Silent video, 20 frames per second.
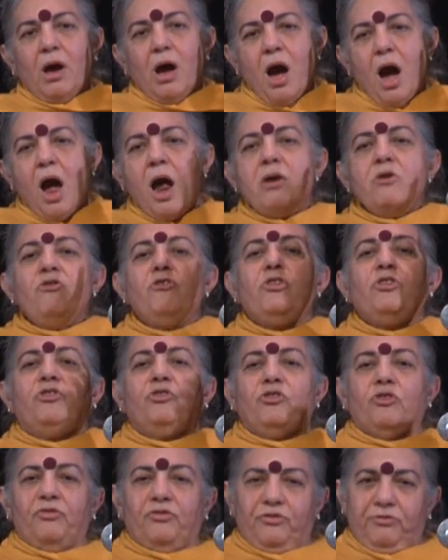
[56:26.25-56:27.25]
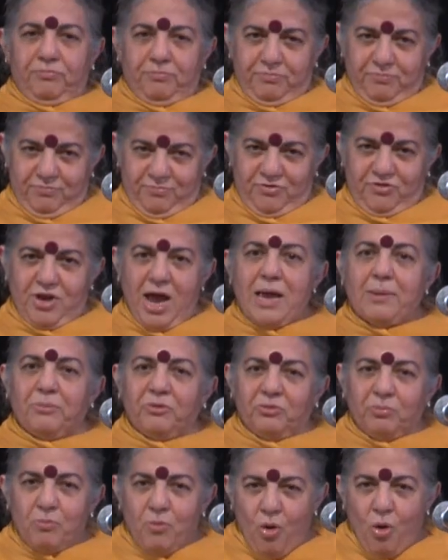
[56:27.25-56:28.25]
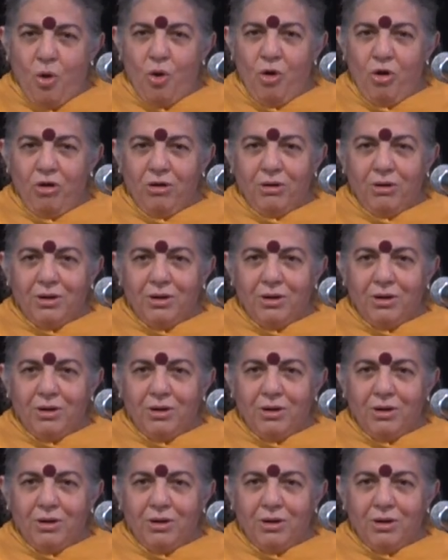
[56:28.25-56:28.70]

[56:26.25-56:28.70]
hundreds of times more.